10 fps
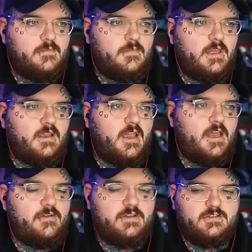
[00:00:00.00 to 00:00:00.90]
It can
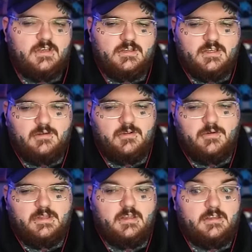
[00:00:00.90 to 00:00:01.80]
run Slash. Yeah, I mean no,
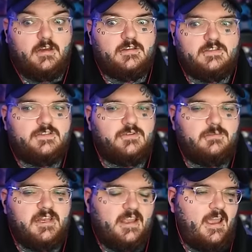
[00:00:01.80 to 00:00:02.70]
it, it does. What do you
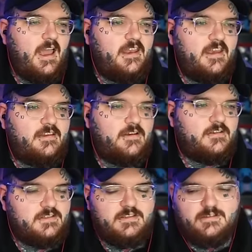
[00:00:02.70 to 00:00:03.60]
mean it can? Yeah, it
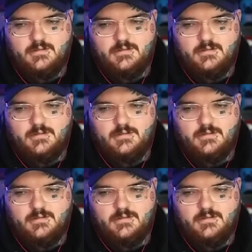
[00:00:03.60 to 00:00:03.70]
does.